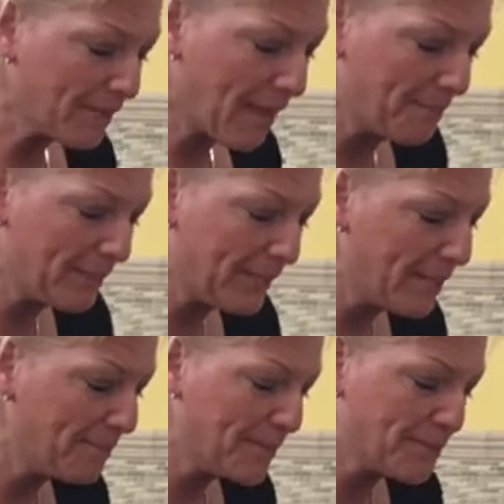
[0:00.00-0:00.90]
I'm gonna
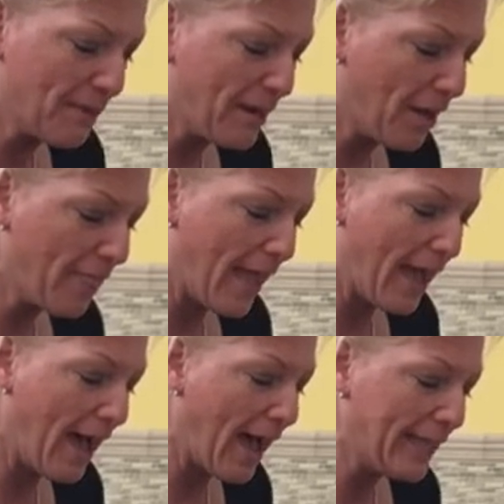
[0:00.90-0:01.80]
keep this right on that
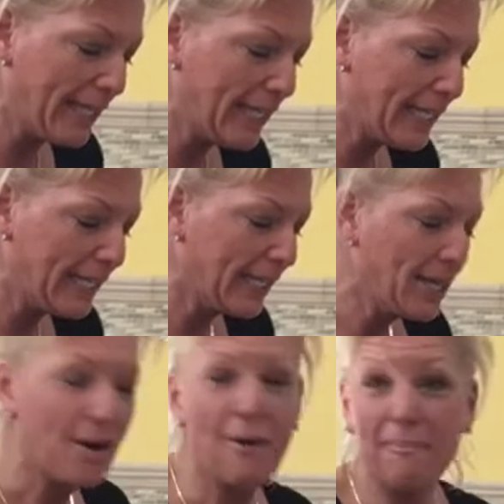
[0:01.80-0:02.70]
high heat
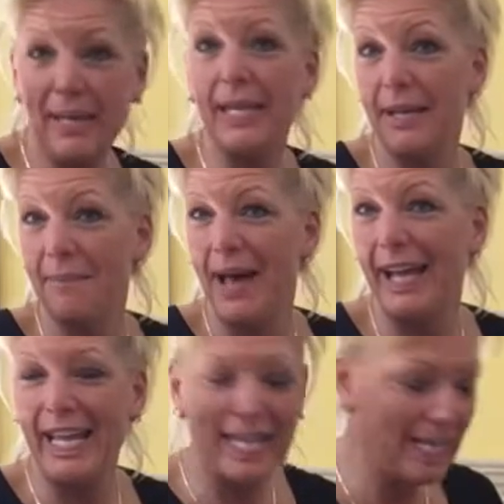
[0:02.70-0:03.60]
or medium
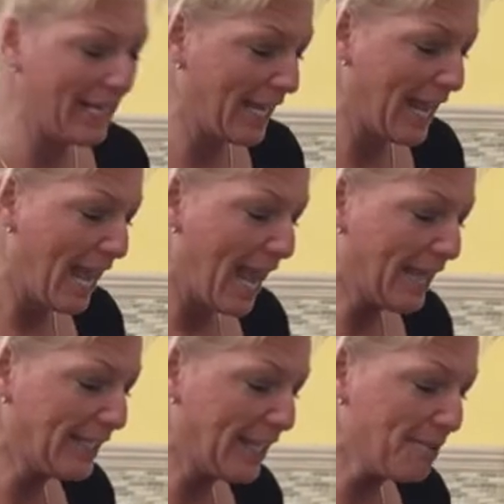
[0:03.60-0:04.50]
high heat
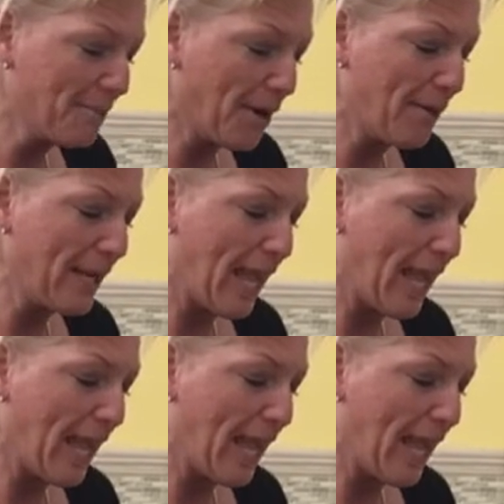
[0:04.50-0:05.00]
and keep going.